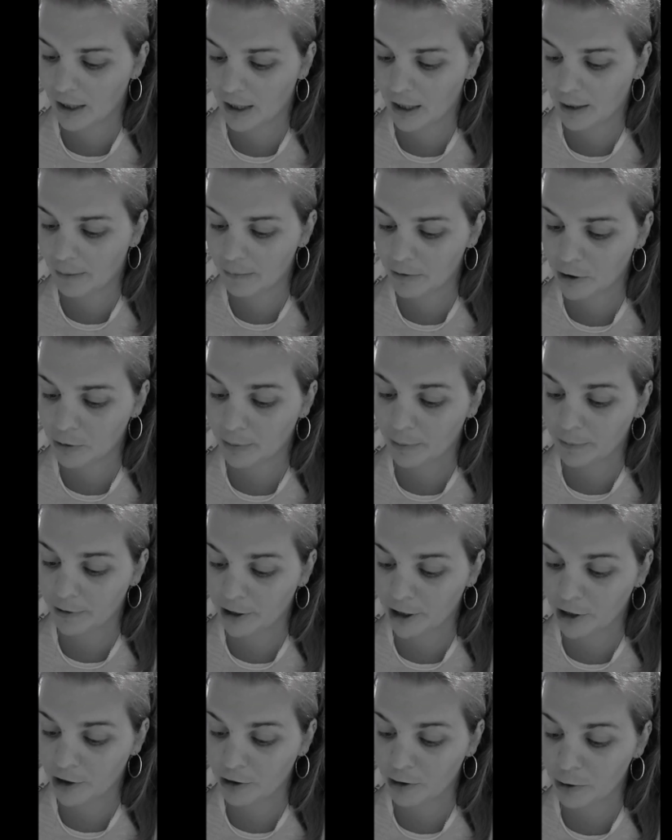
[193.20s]
Um, so my
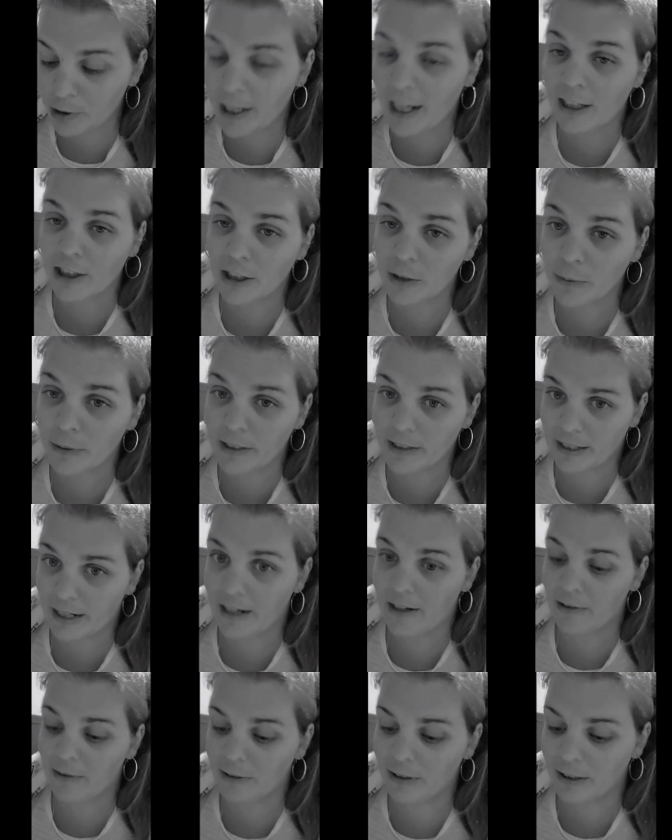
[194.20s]
progesterone actually went
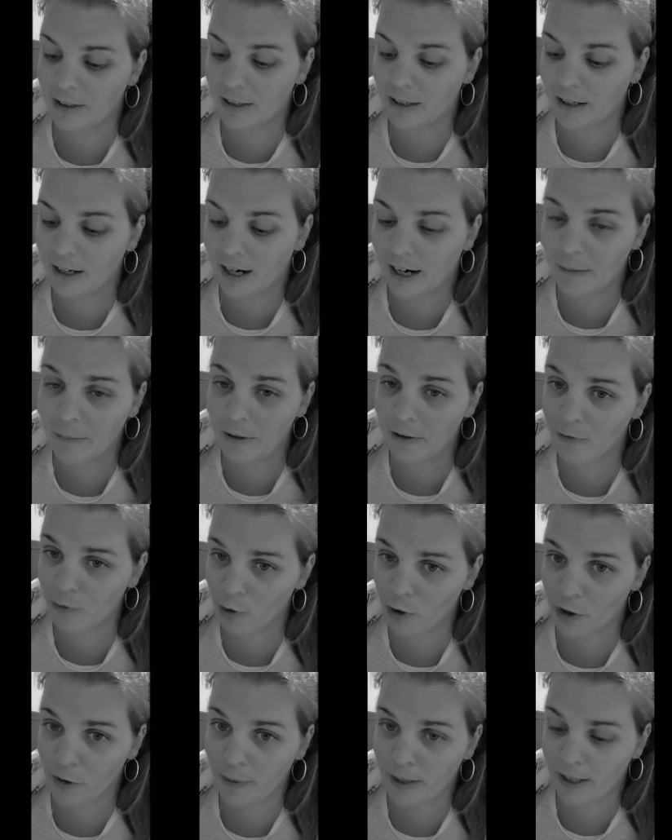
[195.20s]
down on my
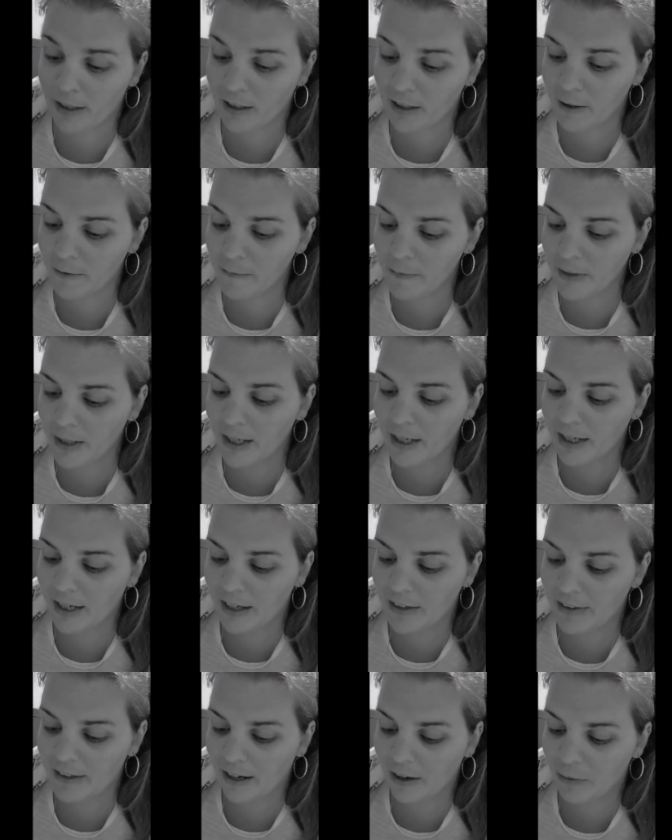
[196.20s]
fourth beta,
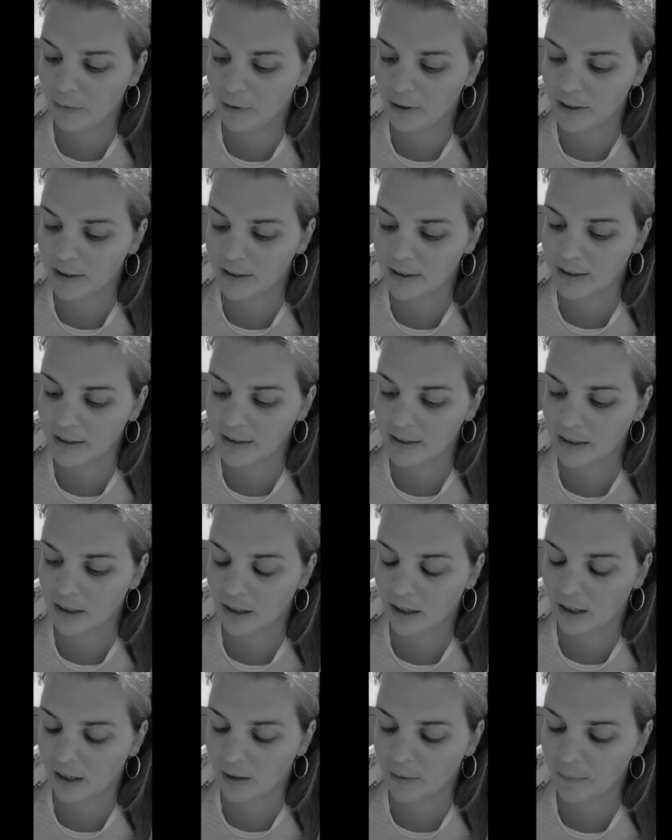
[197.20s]
and that was
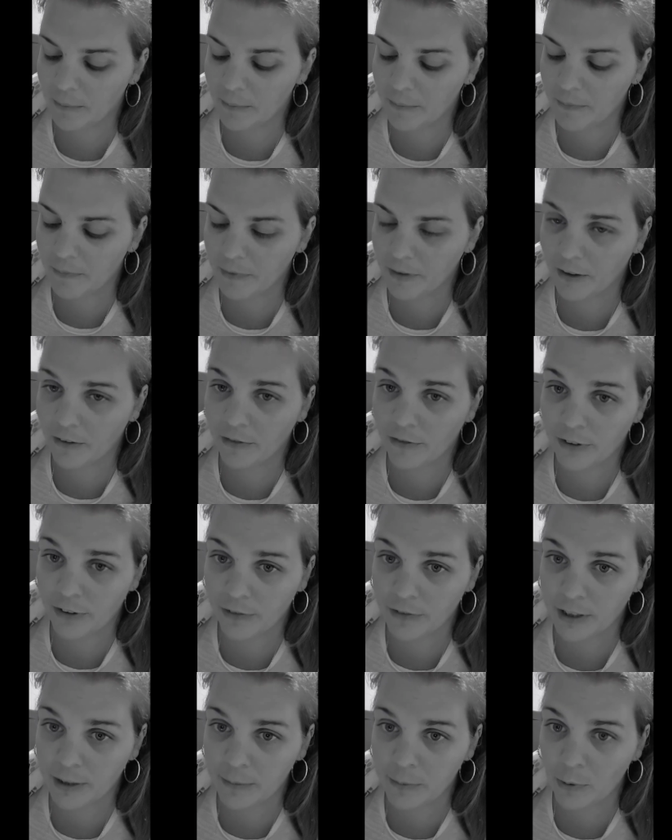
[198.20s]
um,
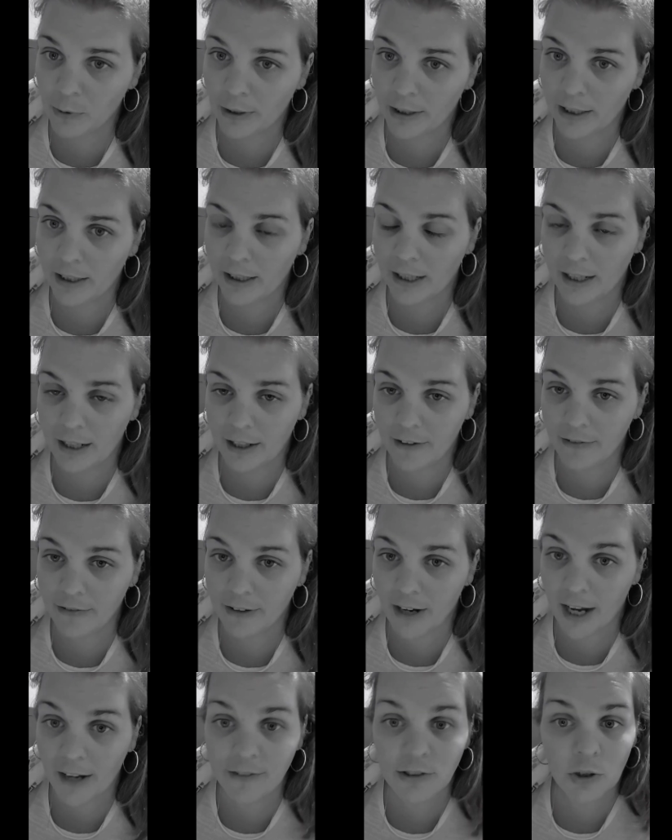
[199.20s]

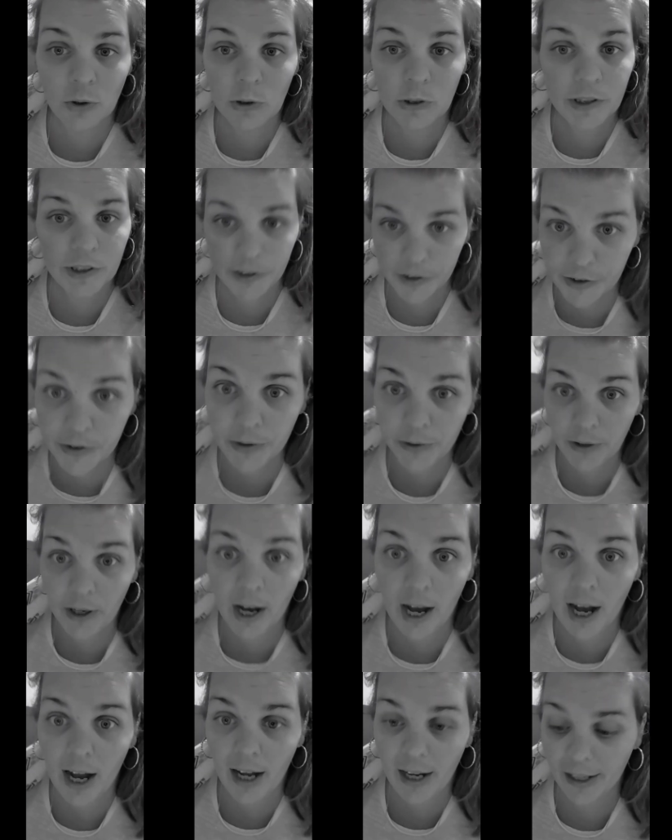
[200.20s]
50.85, so it was still
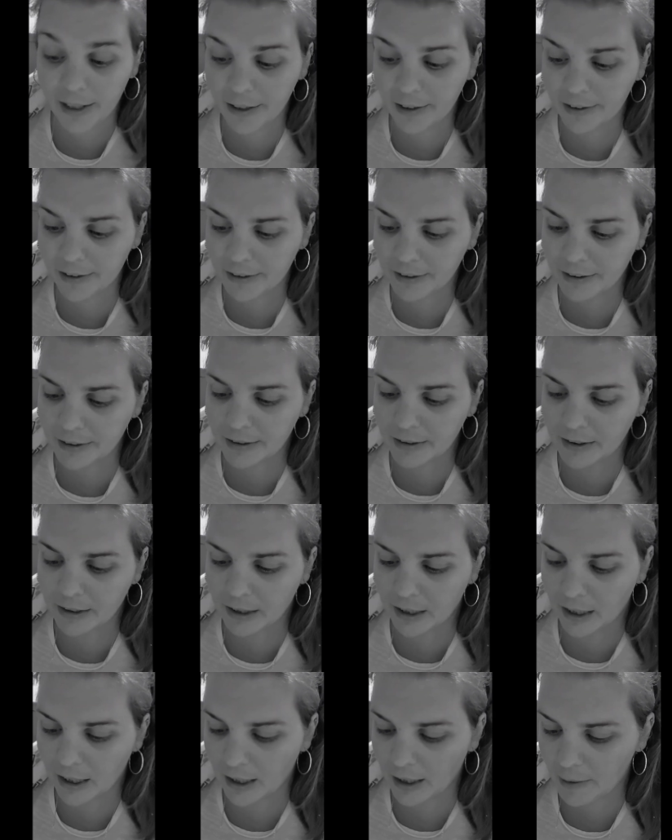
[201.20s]
high.
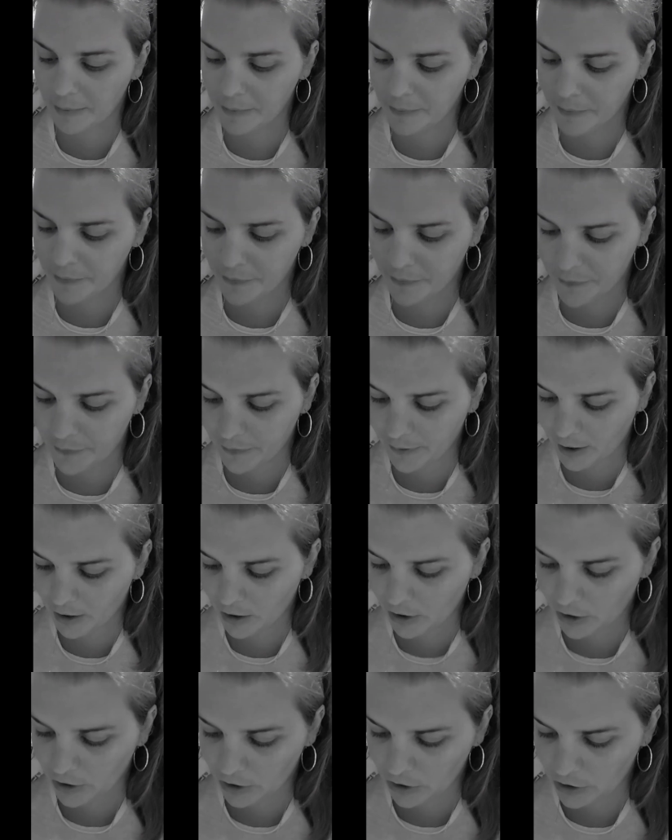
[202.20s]
Um,
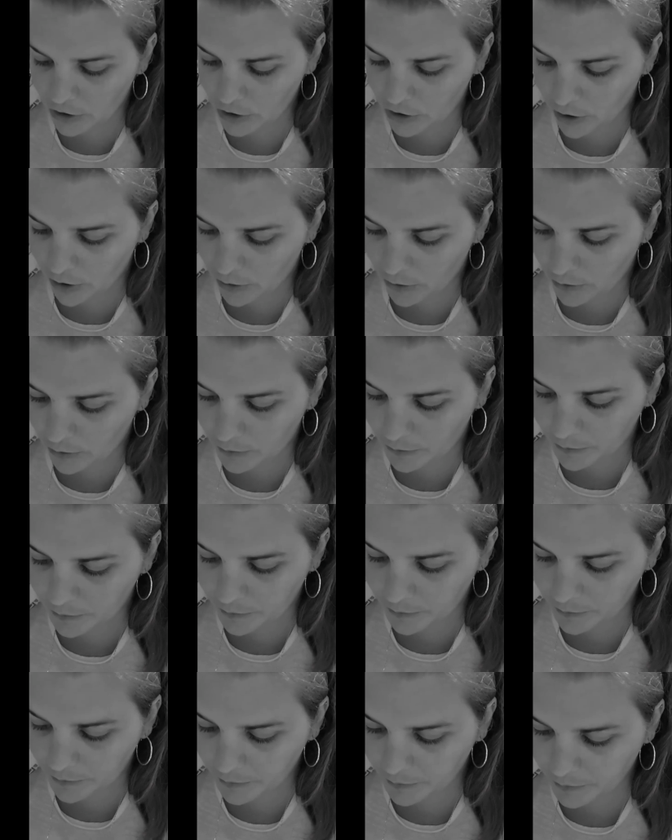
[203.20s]
so
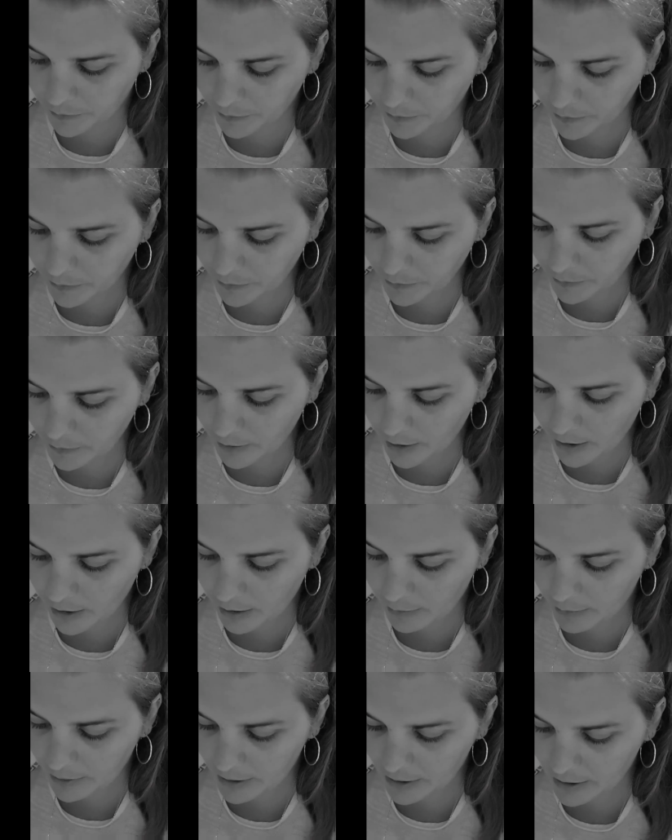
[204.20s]

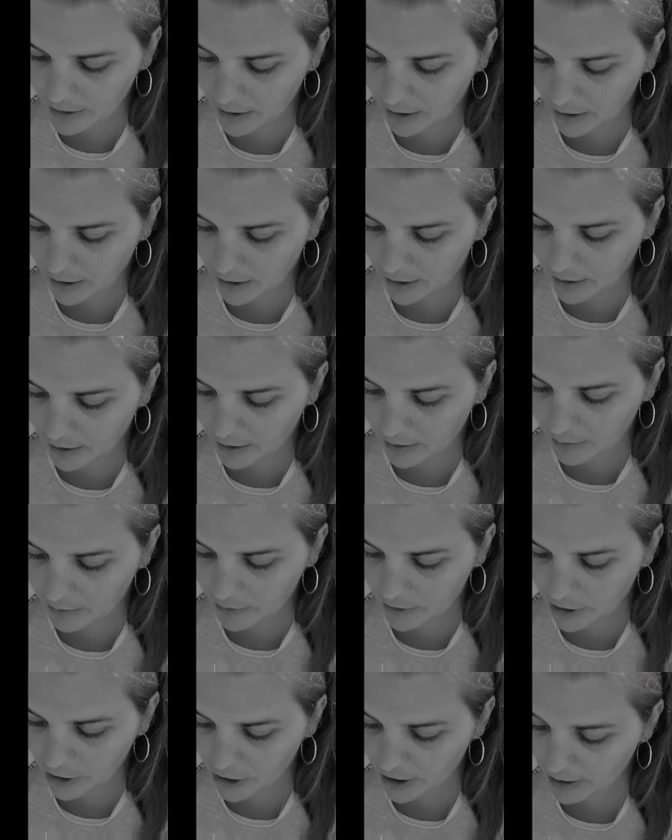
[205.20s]
let me see
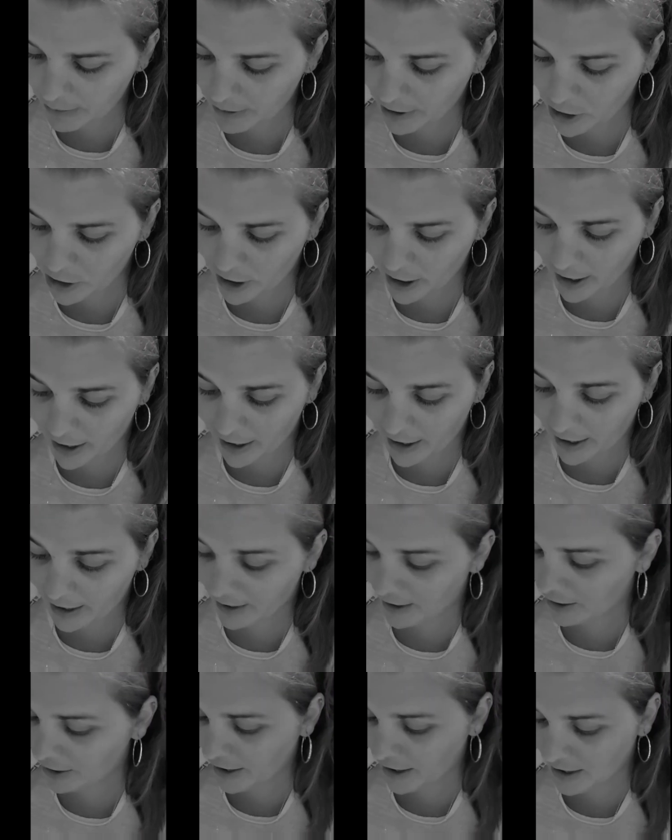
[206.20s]
just trying to make sure I
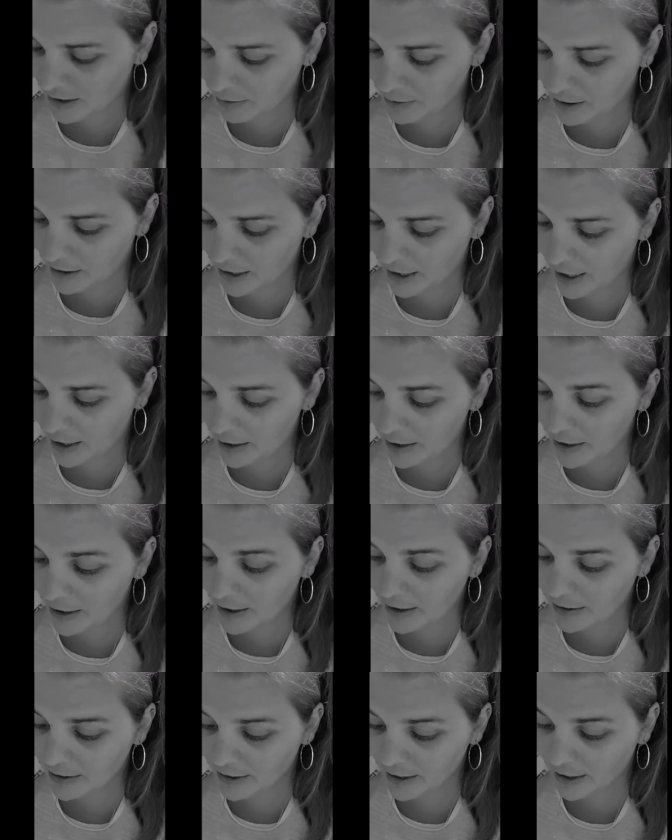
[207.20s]
get, get you guys up to date.
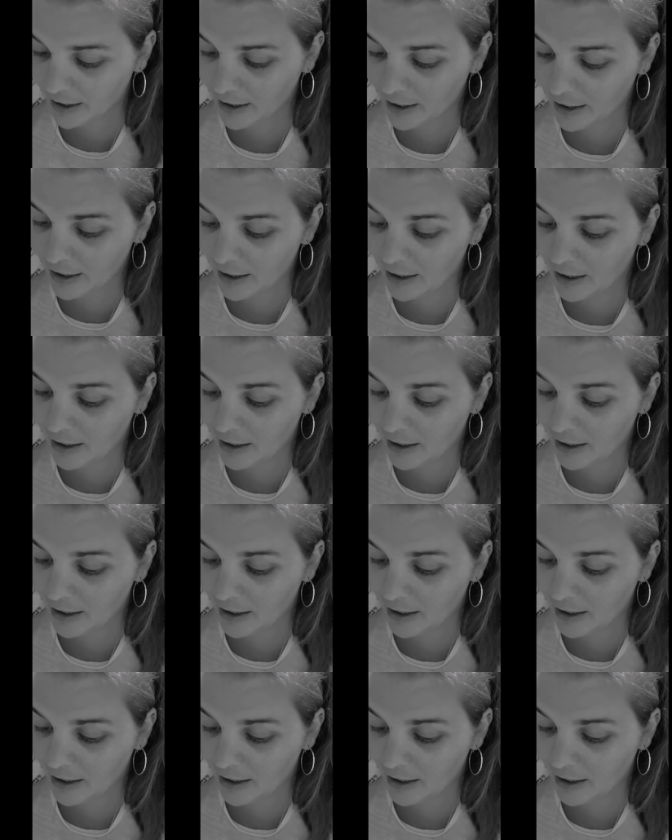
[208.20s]
Date.